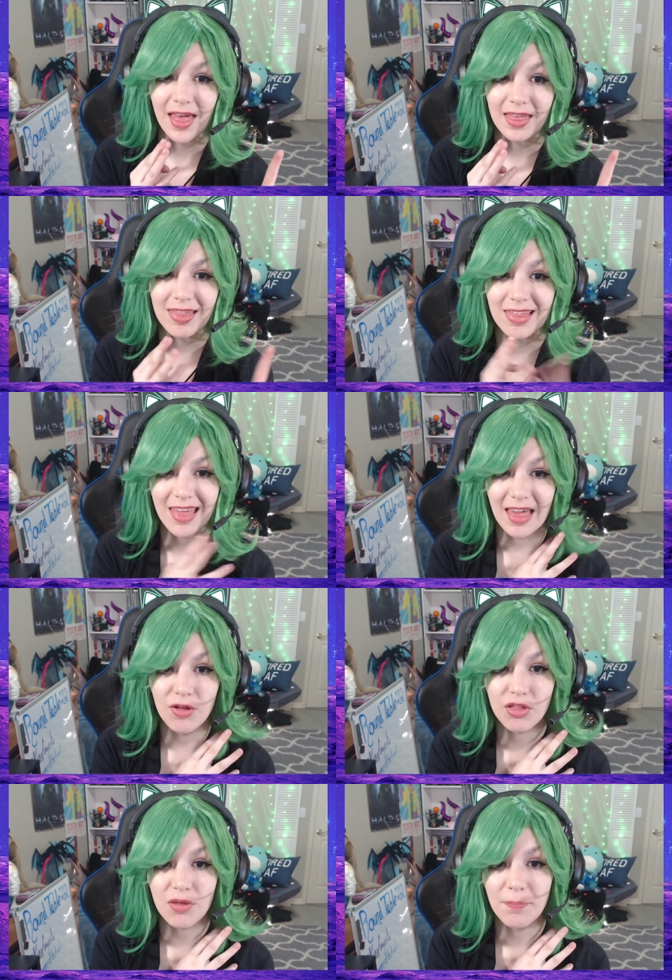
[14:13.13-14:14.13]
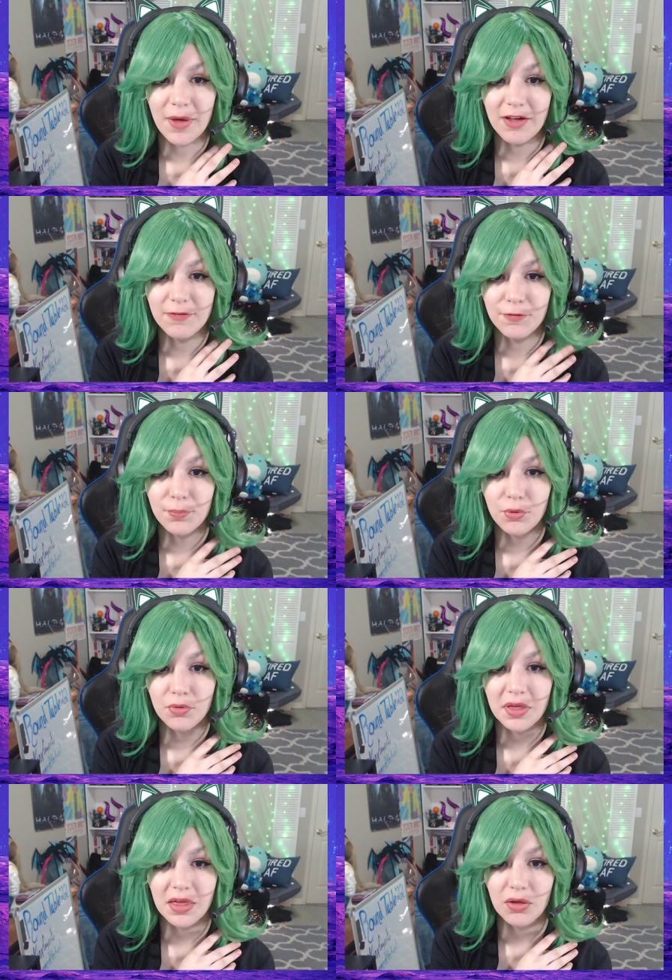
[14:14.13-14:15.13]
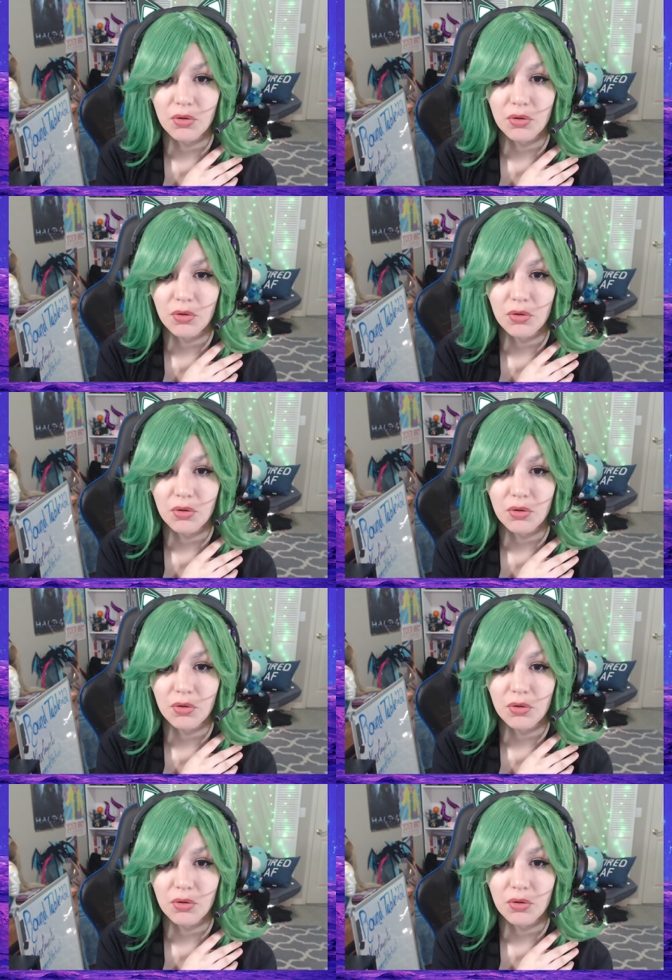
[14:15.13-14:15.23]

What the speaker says: Scales above Fubuki,